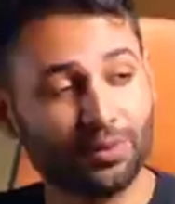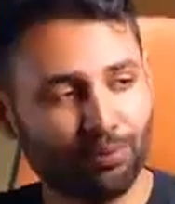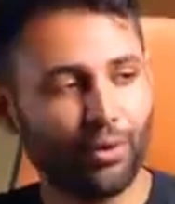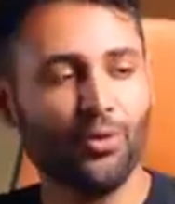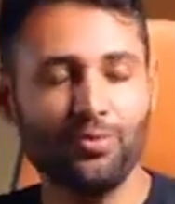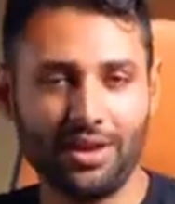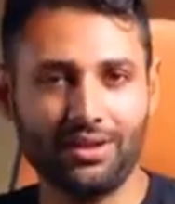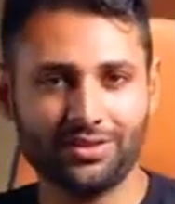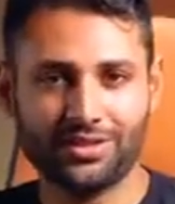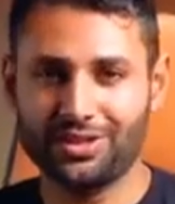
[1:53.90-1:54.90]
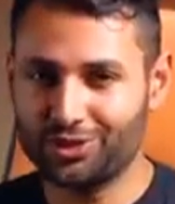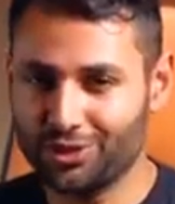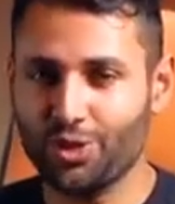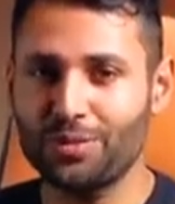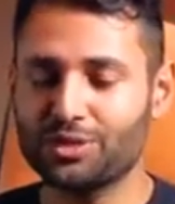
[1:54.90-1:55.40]
The Pro Max is
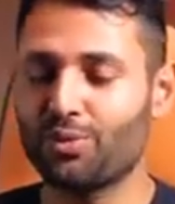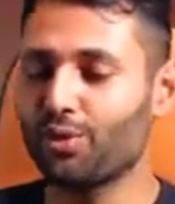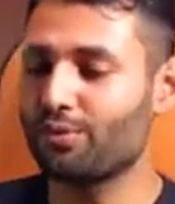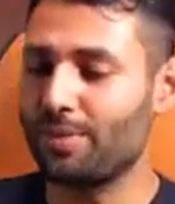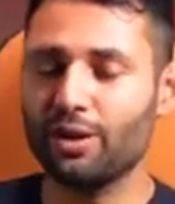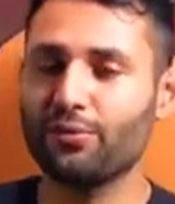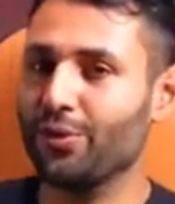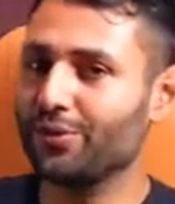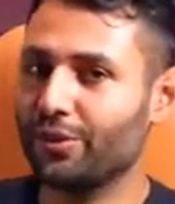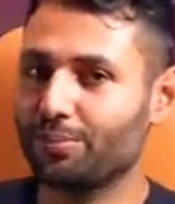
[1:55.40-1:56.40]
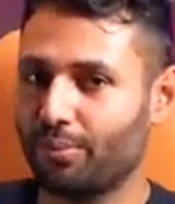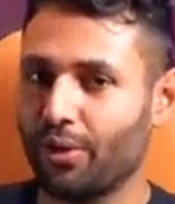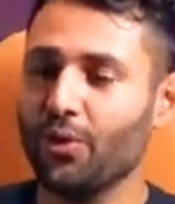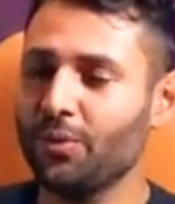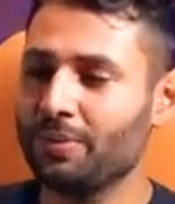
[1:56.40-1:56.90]
so much more of a better phone than the
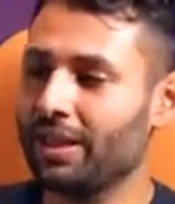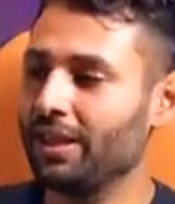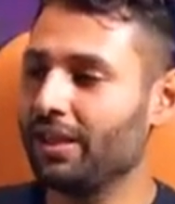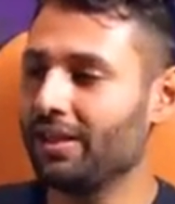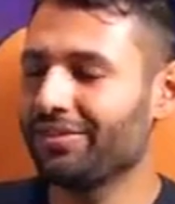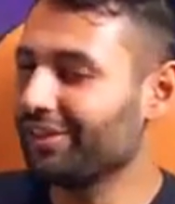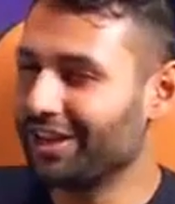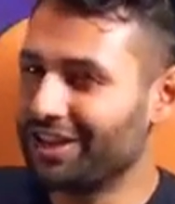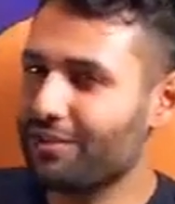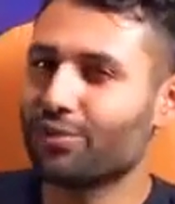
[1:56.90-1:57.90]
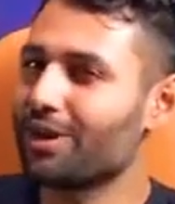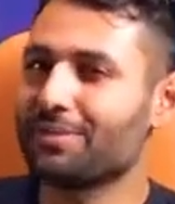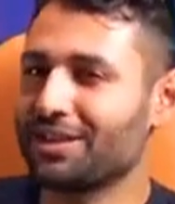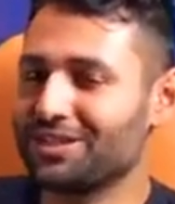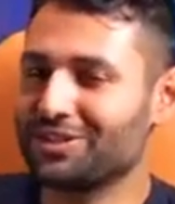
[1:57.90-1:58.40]
Pro that it never really
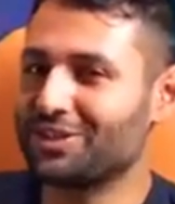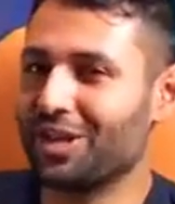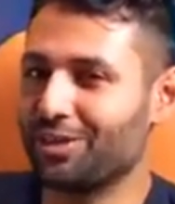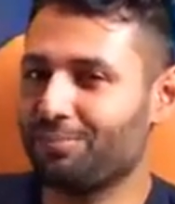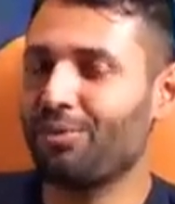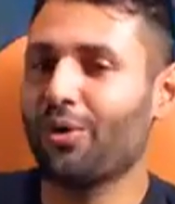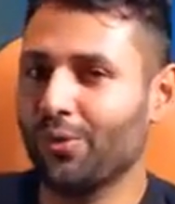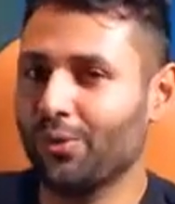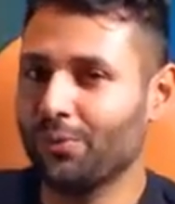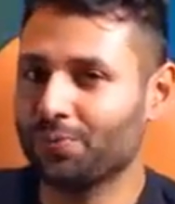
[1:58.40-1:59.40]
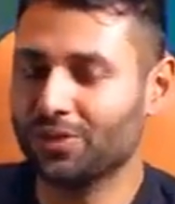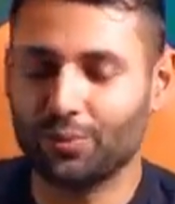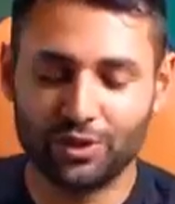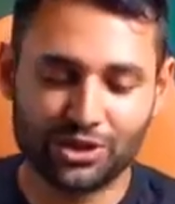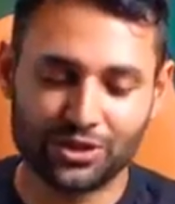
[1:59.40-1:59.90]
makes sense to get the Pro.
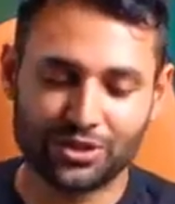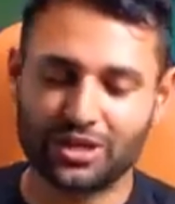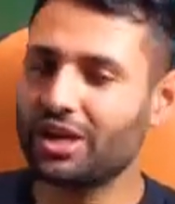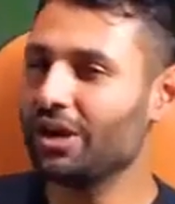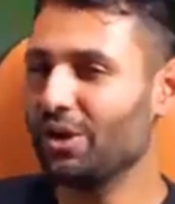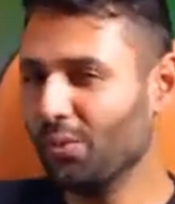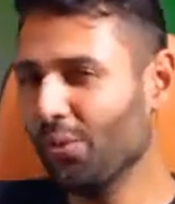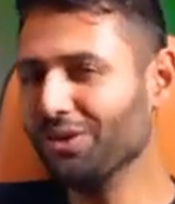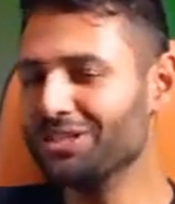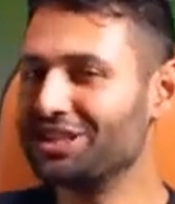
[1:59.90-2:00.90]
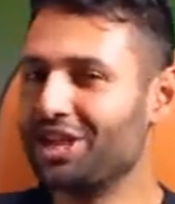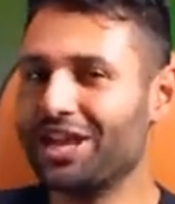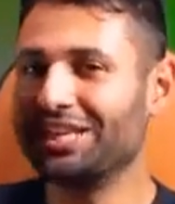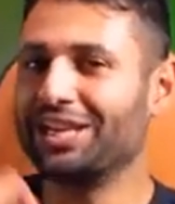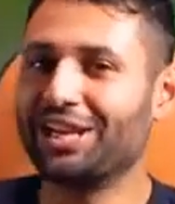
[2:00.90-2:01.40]
With just one
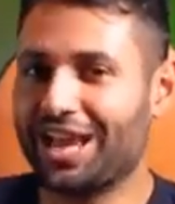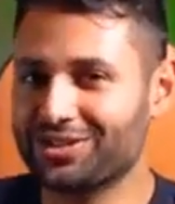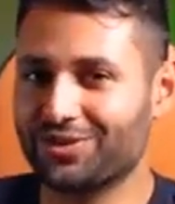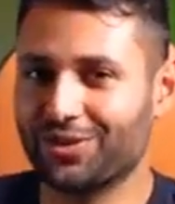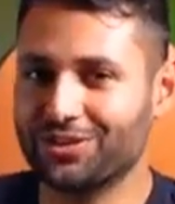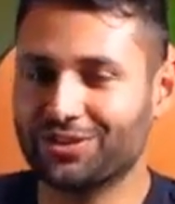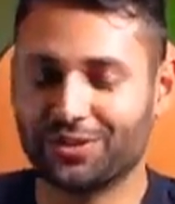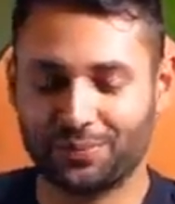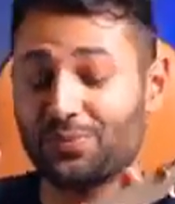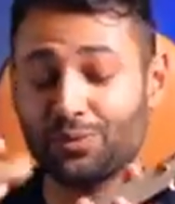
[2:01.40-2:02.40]
tiny little asterisk.